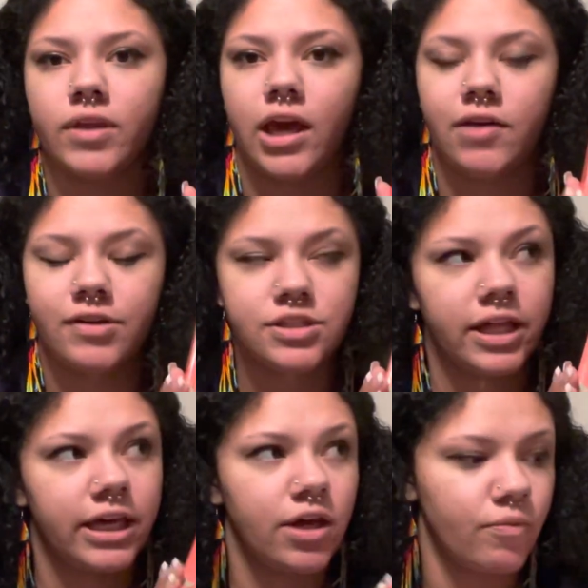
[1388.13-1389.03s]
have As You
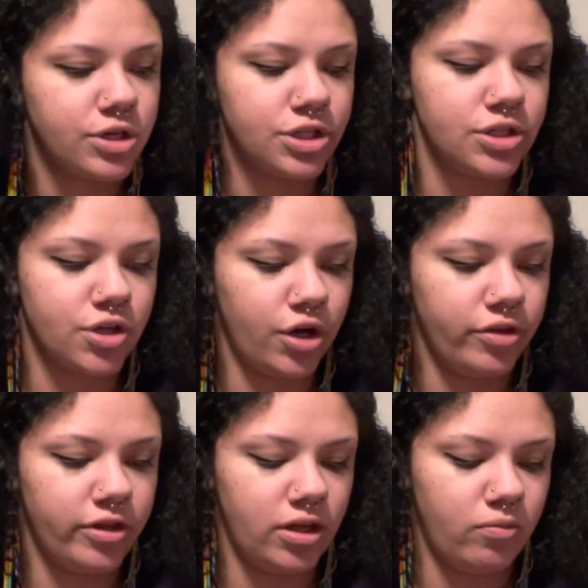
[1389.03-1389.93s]
Like It, which is
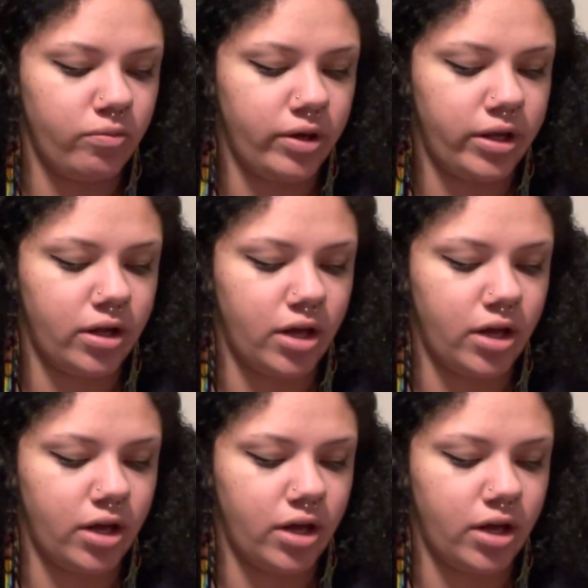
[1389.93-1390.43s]
currently what